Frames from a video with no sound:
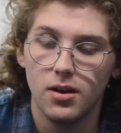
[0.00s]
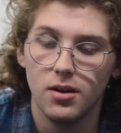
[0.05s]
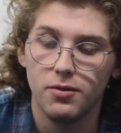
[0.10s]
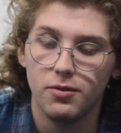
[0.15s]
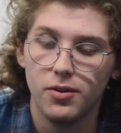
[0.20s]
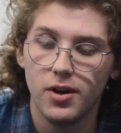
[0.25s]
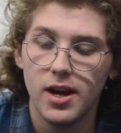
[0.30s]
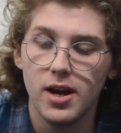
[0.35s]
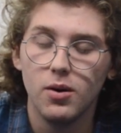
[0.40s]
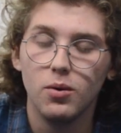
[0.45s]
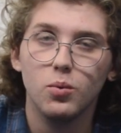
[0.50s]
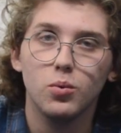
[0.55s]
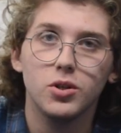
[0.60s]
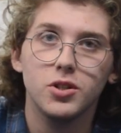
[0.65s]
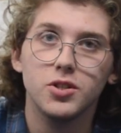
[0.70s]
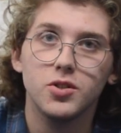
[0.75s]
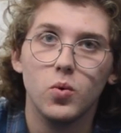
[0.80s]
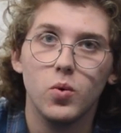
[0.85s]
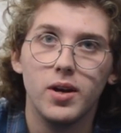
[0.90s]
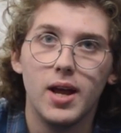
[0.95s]
For now, we're
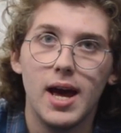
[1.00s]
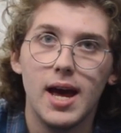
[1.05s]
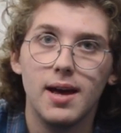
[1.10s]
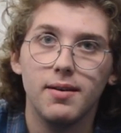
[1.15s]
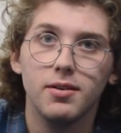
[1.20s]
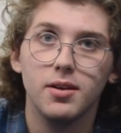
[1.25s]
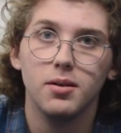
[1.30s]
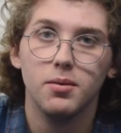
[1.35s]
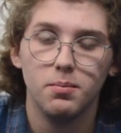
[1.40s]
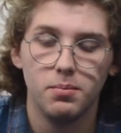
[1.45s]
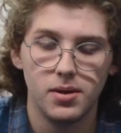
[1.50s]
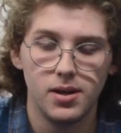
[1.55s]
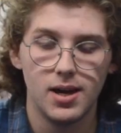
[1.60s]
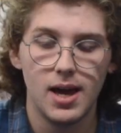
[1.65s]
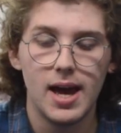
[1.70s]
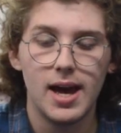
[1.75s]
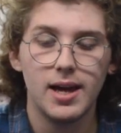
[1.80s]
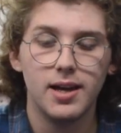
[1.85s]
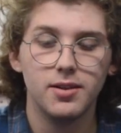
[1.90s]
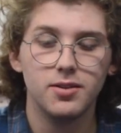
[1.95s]
just going to have it be
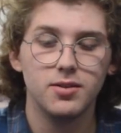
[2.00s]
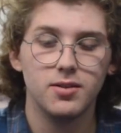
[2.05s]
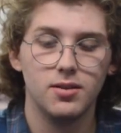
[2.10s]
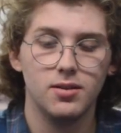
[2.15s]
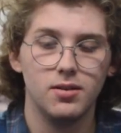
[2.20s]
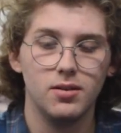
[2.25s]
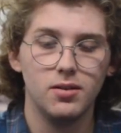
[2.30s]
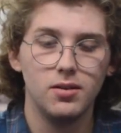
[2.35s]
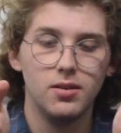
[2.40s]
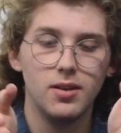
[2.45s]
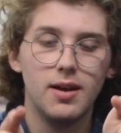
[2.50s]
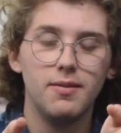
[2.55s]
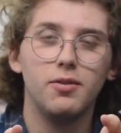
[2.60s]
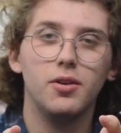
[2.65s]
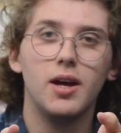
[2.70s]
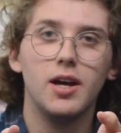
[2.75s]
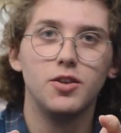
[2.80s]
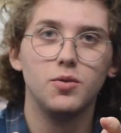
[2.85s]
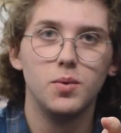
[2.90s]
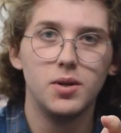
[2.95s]
as
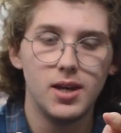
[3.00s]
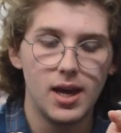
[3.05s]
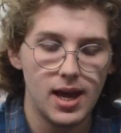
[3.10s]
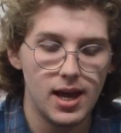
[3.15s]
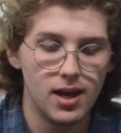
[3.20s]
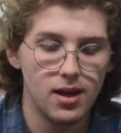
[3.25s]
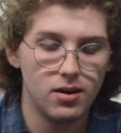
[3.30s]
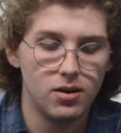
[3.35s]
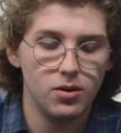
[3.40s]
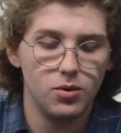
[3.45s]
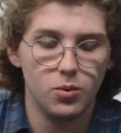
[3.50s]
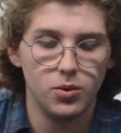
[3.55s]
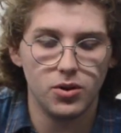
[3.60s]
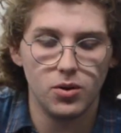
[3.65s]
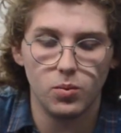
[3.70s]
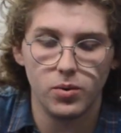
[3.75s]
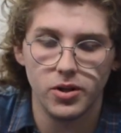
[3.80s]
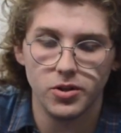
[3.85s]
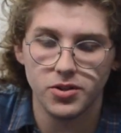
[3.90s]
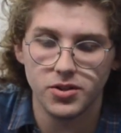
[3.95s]
level as we can with
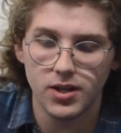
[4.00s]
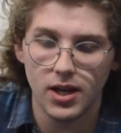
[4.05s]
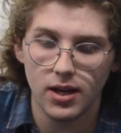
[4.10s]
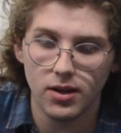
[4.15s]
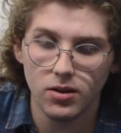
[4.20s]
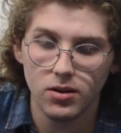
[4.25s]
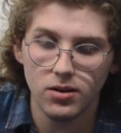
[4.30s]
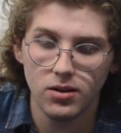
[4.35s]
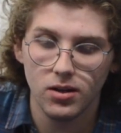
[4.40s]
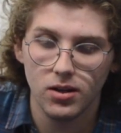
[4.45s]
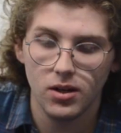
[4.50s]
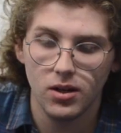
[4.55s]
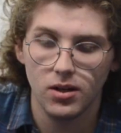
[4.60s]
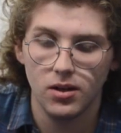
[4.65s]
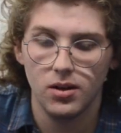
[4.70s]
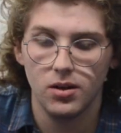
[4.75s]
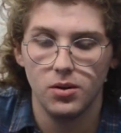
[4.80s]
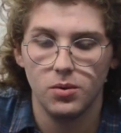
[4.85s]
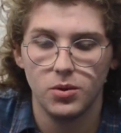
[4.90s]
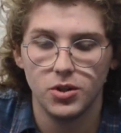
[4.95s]
the rear standard,
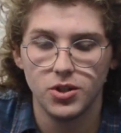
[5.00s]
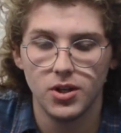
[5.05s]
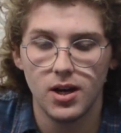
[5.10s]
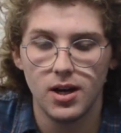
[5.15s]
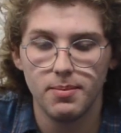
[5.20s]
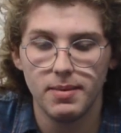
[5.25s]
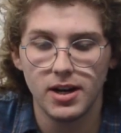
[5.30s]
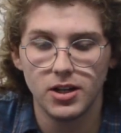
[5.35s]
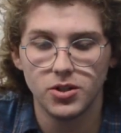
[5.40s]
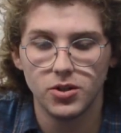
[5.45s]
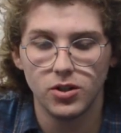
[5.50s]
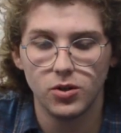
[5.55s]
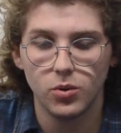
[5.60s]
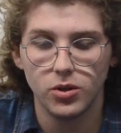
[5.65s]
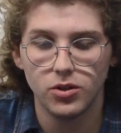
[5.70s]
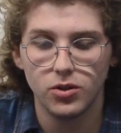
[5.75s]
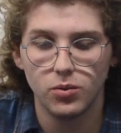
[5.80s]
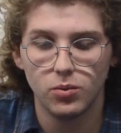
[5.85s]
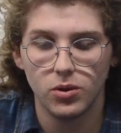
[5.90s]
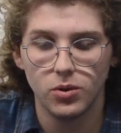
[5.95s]
which I'm actually
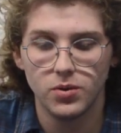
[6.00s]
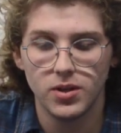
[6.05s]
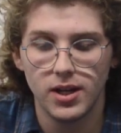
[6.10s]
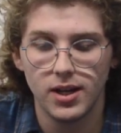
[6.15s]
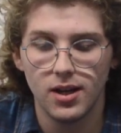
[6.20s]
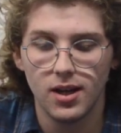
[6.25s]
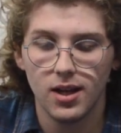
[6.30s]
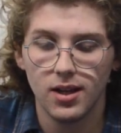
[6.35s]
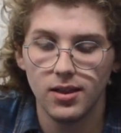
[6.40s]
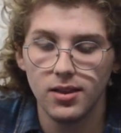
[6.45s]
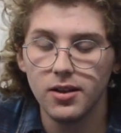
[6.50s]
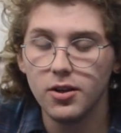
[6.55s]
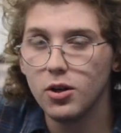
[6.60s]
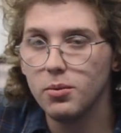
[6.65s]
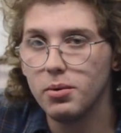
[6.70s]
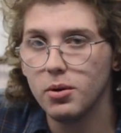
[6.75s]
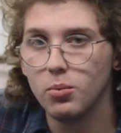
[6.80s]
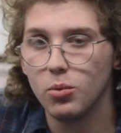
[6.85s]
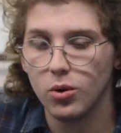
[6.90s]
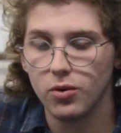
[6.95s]
going to rotate a little
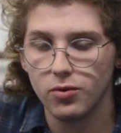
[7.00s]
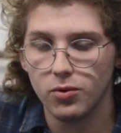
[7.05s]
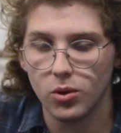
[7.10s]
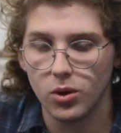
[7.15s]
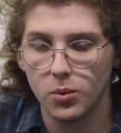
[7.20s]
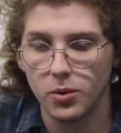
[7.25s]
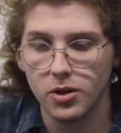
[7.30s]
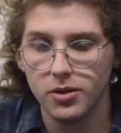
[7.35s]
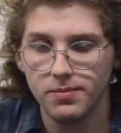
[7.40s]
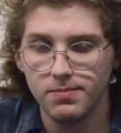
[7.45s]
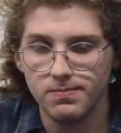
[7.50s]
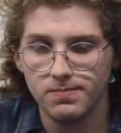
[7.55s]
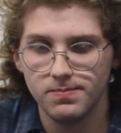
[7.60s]
bit more forward.